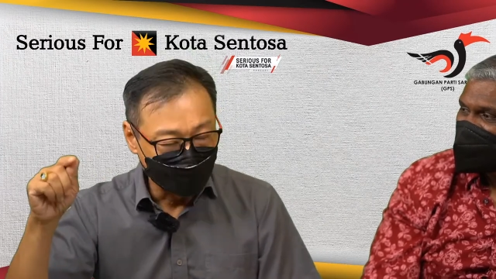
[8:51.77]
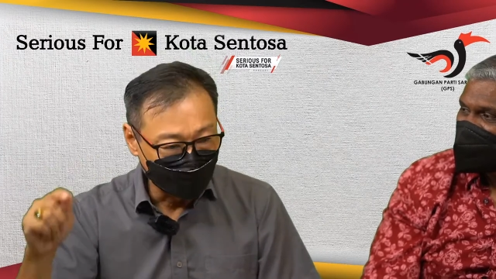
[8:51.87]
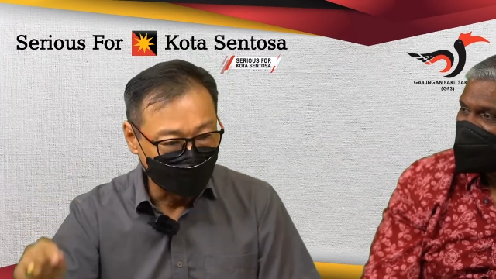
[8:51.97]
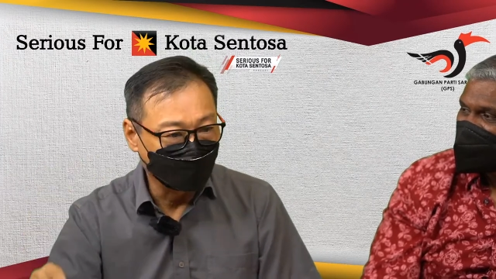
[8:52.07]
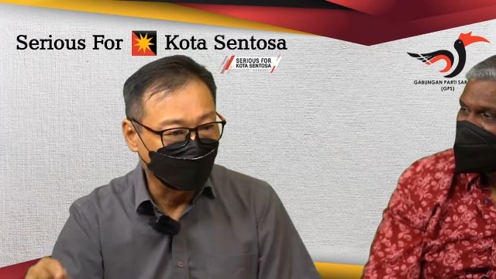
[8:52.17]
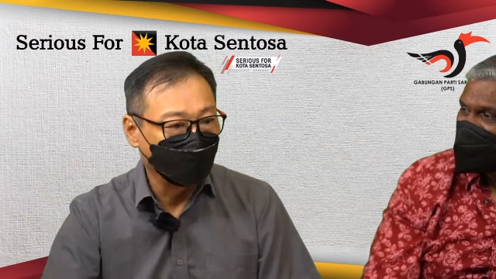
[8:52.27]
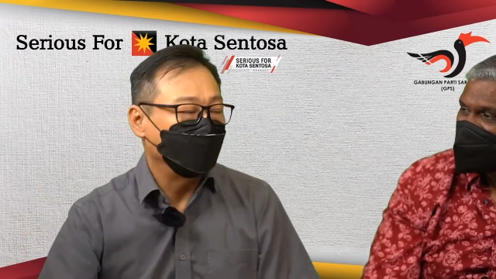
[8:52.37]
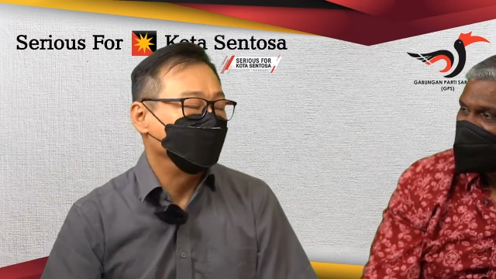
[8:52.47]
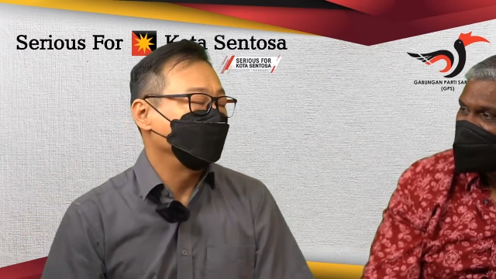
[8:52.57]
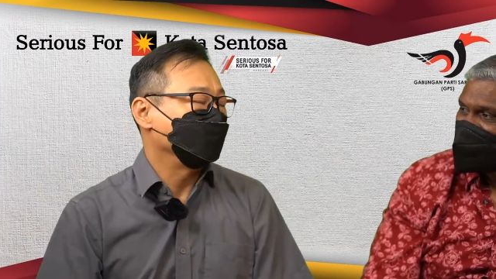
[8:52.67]
to oil
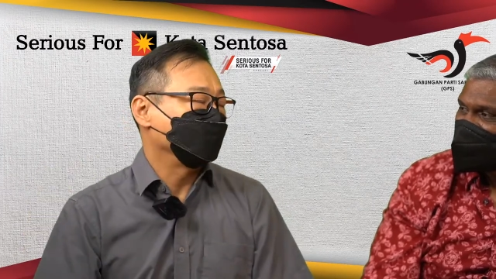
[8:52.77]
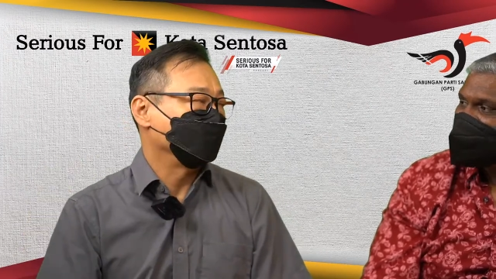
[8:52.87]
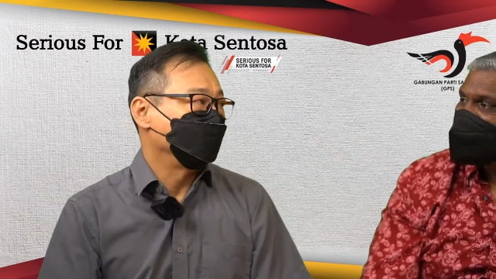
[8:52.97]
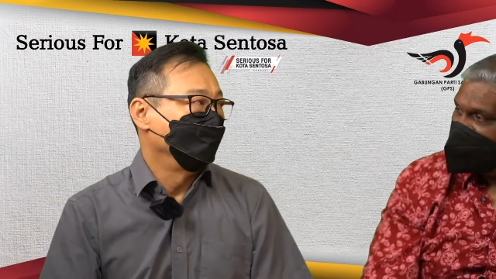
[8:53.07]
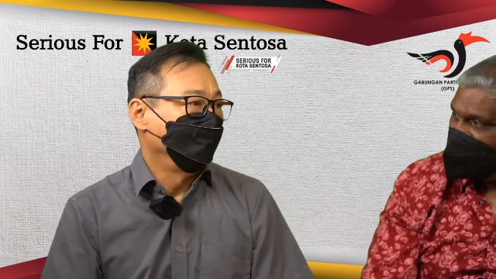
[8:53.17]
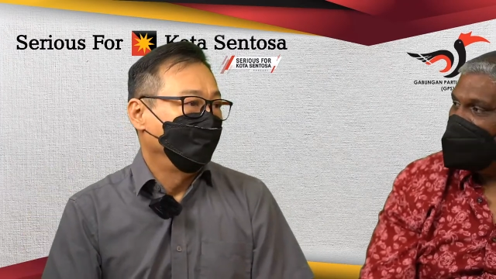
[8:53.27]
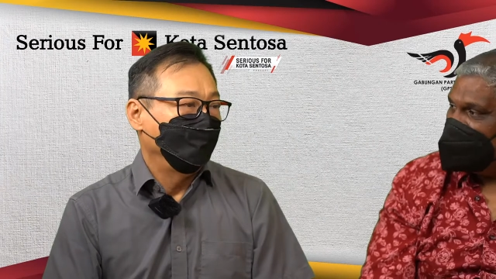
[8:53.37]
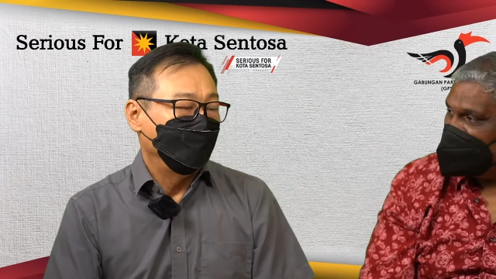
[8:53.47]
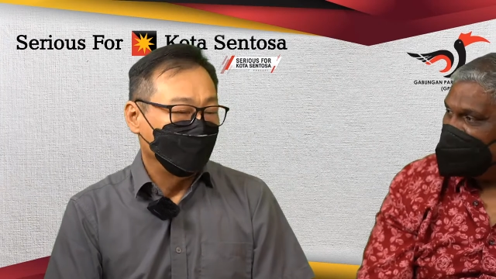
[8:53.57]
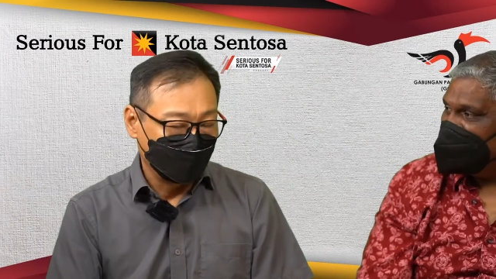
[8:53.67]
painting. Oil
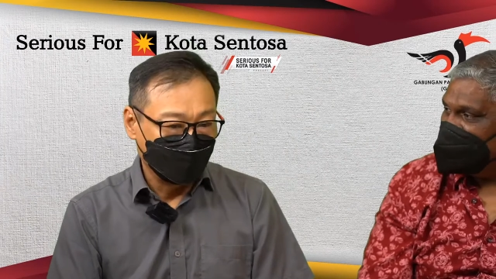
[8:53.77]
painting.